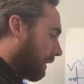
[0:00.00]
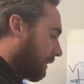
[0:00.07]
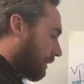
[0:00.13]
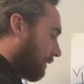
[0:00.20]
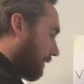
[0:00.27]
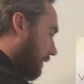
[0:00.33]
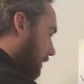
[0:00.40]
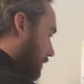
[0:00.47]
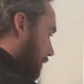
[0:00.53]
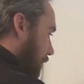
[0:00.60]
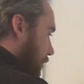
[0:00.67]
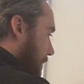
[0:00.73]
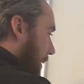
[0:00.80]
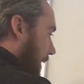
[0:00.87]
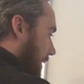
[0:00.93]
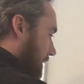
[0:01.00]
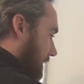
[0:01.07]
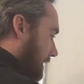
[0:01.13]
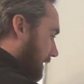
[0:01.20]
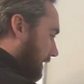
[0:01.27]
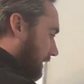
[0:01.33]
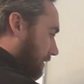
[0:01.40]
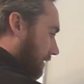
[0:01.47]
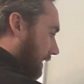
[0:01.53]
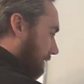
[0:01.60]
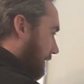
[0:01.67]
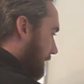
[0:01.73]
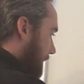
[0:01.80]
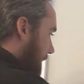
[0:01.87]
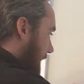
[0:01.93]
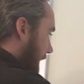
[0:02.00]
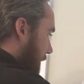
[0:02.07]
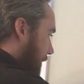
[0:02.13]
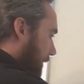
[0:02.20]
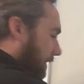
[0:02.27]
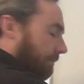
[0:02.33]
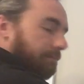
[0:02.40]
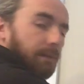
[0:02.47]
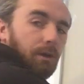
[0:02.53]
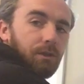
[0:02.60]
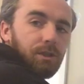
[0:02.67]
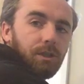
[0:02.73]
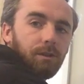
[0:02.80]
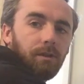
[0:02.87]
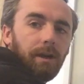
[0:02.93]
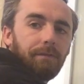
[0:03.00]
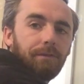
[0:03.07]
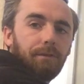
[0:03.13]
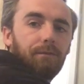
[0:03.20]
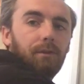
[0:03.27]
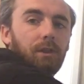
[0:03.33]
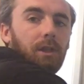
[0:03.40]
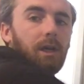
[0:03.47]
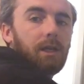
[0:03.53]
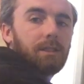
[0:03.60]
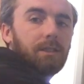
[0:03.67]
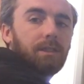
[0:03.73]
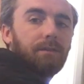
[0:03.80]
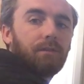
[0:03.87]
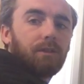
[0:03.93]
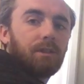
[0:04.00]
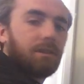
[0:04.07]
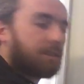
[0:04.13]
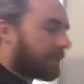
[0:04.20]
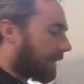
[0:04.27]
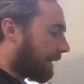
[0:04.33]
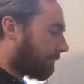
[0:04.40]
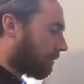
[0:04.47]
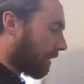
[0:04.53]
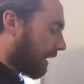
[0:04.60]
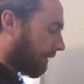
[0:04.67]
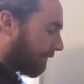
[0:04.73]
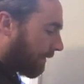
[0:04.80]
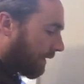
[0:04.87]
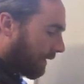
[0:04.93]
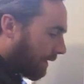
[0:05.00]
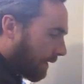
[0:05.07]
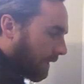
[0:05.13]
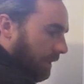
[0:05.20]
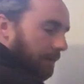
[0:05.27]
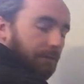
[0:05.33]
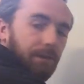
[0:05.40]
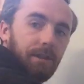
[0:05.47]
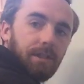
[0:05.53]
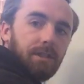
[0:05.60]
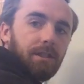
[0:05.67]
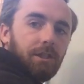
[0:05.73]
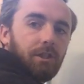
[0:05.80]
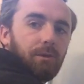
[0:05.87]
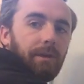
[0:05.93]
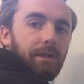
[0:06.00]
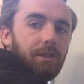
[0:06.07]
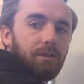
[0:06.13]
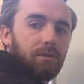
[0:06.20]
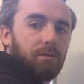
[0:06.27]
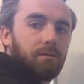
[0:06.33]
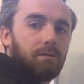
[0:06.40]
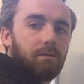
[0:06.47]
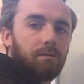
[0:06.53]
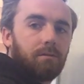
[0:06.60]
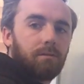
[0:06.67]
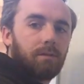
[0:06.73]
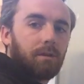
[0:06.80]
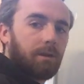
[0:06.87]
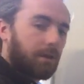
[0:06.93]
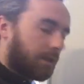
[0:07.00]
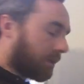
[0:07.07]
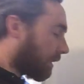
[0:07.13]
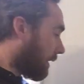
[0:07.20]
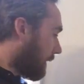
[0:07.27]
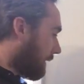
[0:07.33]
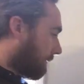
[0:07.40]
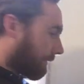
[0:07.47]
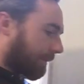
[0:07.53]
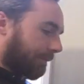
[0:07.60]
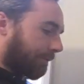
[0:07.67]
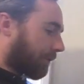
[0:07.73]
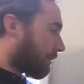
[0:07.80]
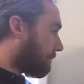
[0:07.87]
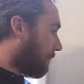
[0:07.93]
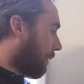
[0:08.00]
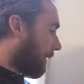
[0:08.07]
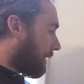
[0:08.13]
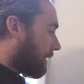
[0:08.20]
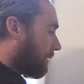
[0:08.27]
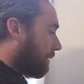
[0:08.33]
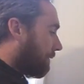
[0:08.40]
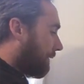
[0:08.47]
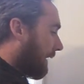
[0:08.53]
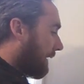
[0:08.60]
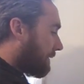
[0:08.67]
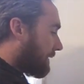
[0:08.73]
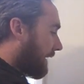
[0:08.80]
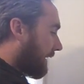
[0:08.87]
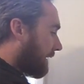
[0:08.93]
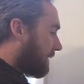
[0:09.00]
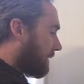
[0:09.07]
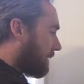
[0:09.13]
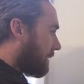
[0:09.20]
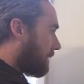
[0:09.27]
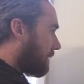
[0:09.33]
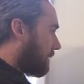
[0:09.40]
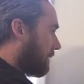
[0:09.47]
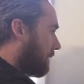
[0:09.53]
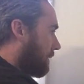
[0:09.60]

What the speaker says: so there are 2 parts to this graph. This is actually the motion graph, the velocity versus time graph of this situation. Alright, for the first 0.25 seconds,